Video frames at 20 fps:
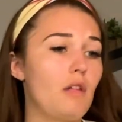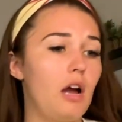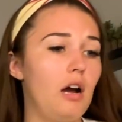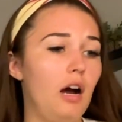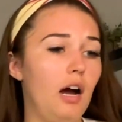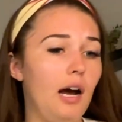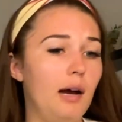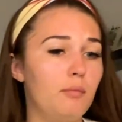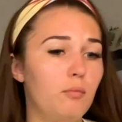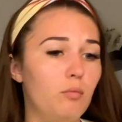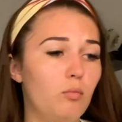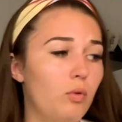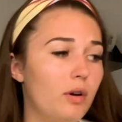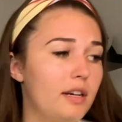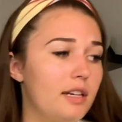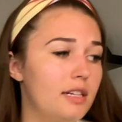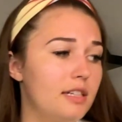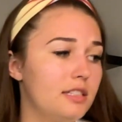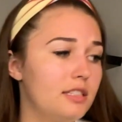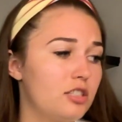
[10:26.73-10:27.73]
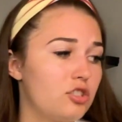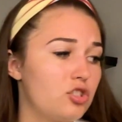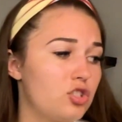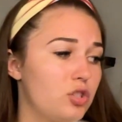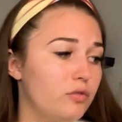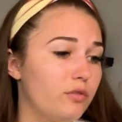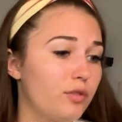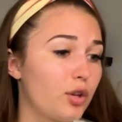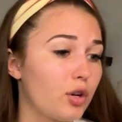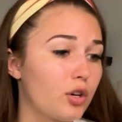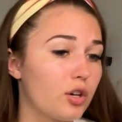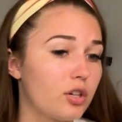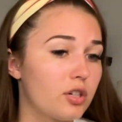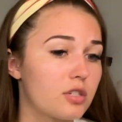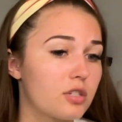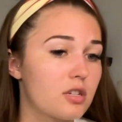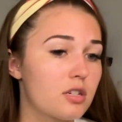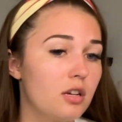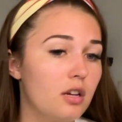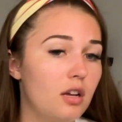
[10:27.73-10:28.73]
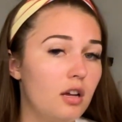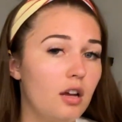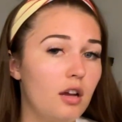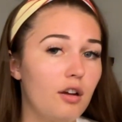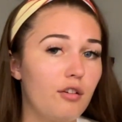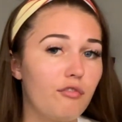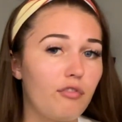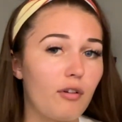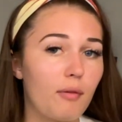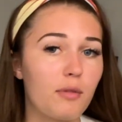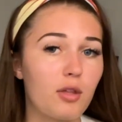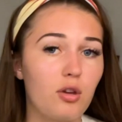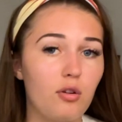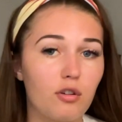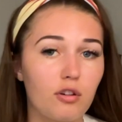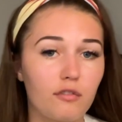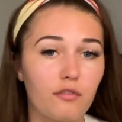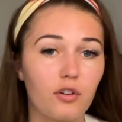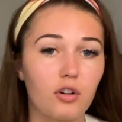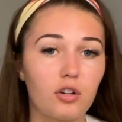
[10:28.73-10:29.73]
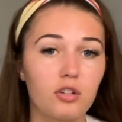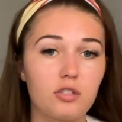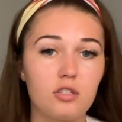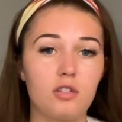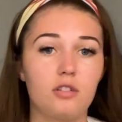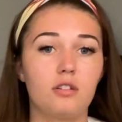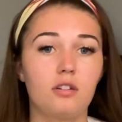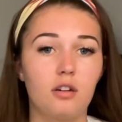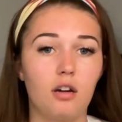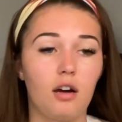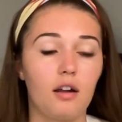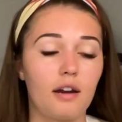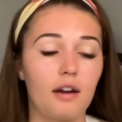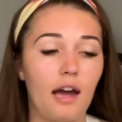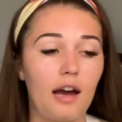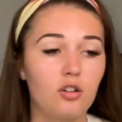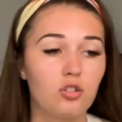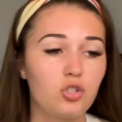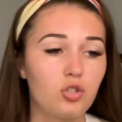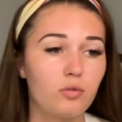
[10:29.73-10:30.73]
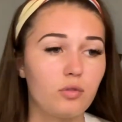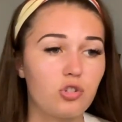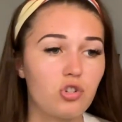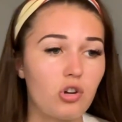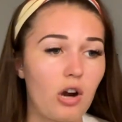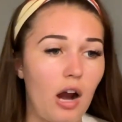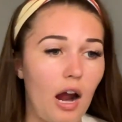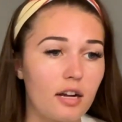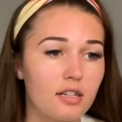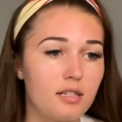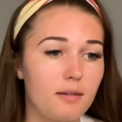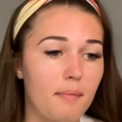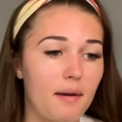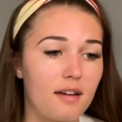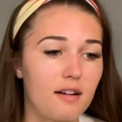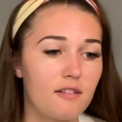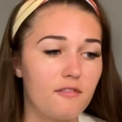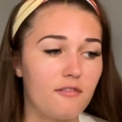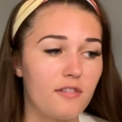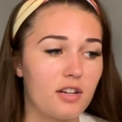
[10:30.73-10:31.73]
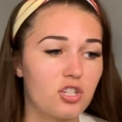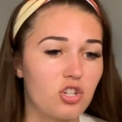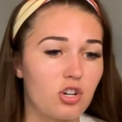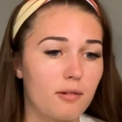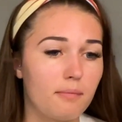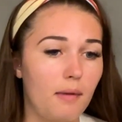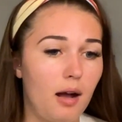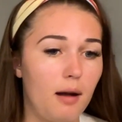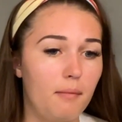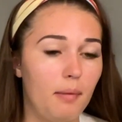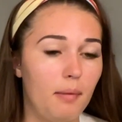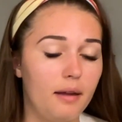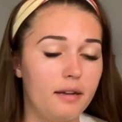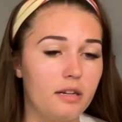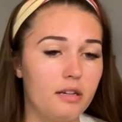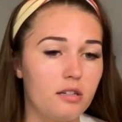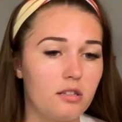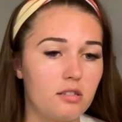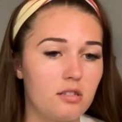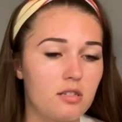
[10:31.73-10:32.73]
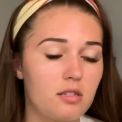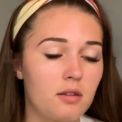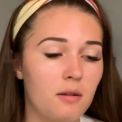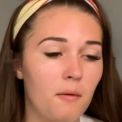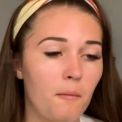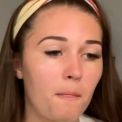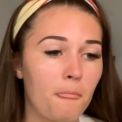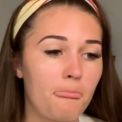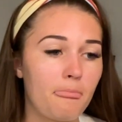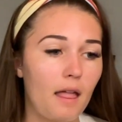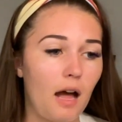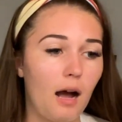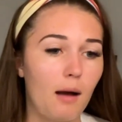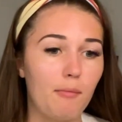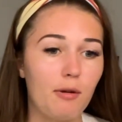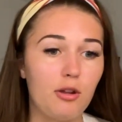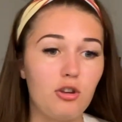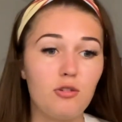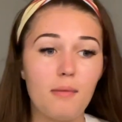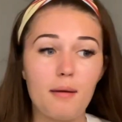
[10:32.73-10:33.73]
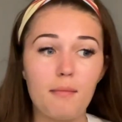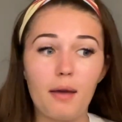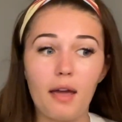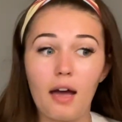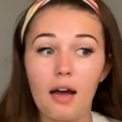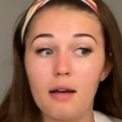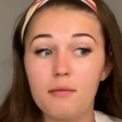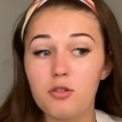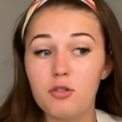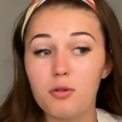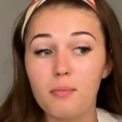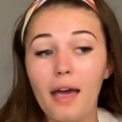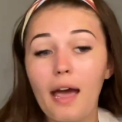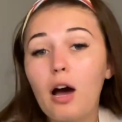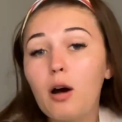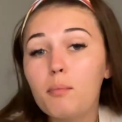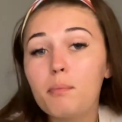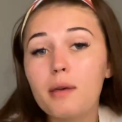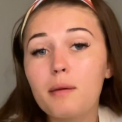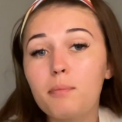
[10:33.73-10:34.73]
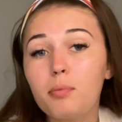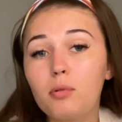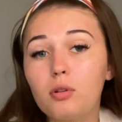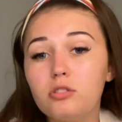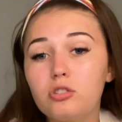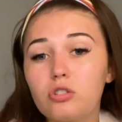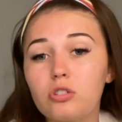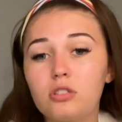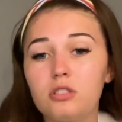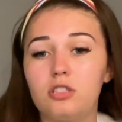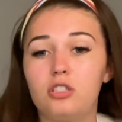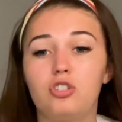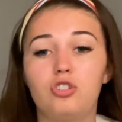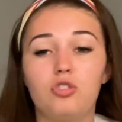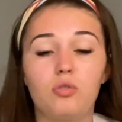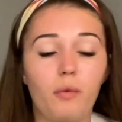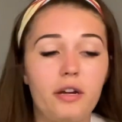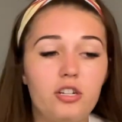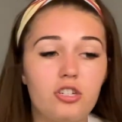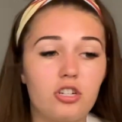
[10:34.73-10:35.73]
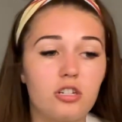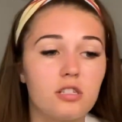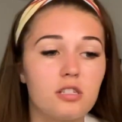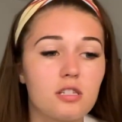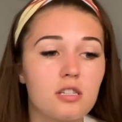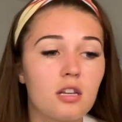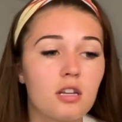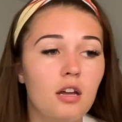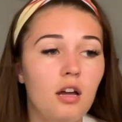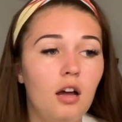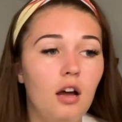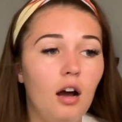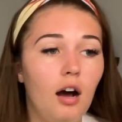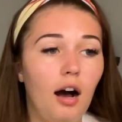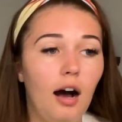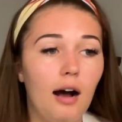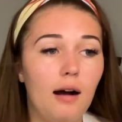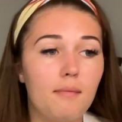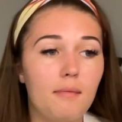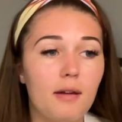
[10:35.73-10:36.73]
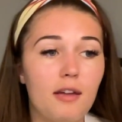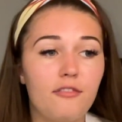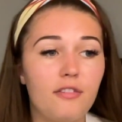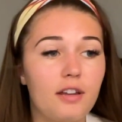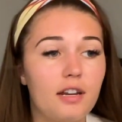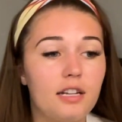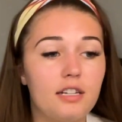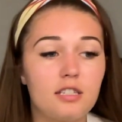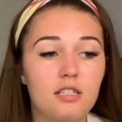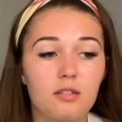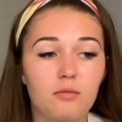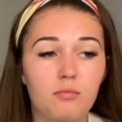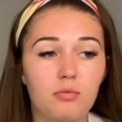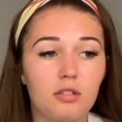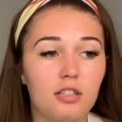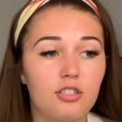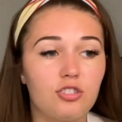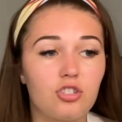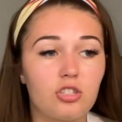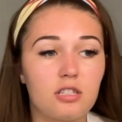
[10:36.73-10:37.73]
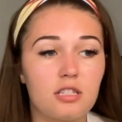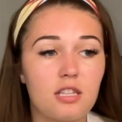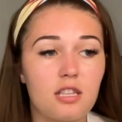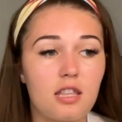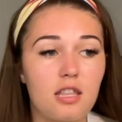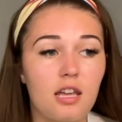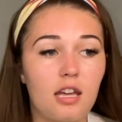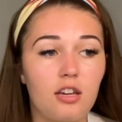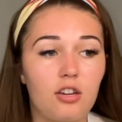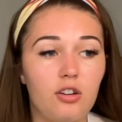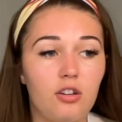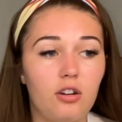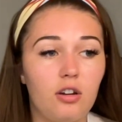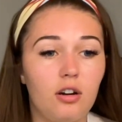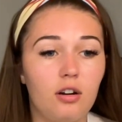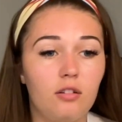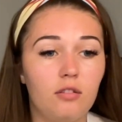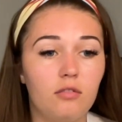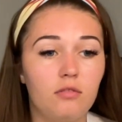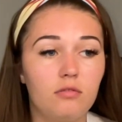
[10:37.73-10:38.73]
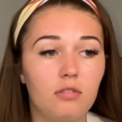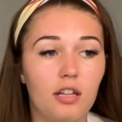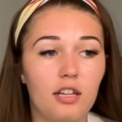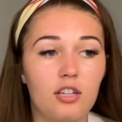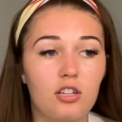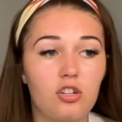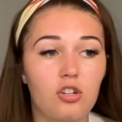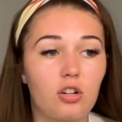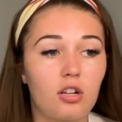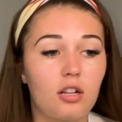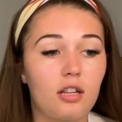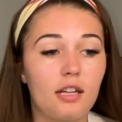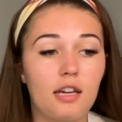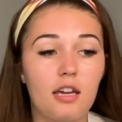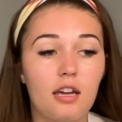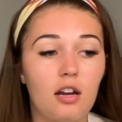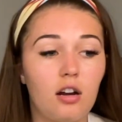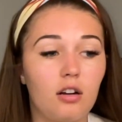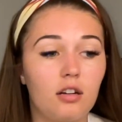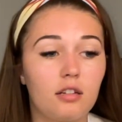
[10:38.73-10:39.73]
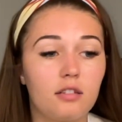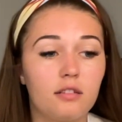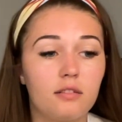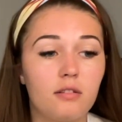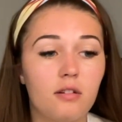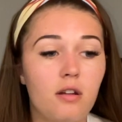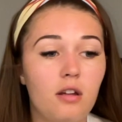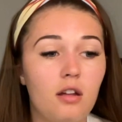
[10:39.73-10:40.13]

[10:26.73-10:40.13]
um, what it is that you've learned from the universe on how to attract and manifest your abundance. Um, and you may, you may help people in certain situations. Um, if it is a religious thing, you know, like you're clinging on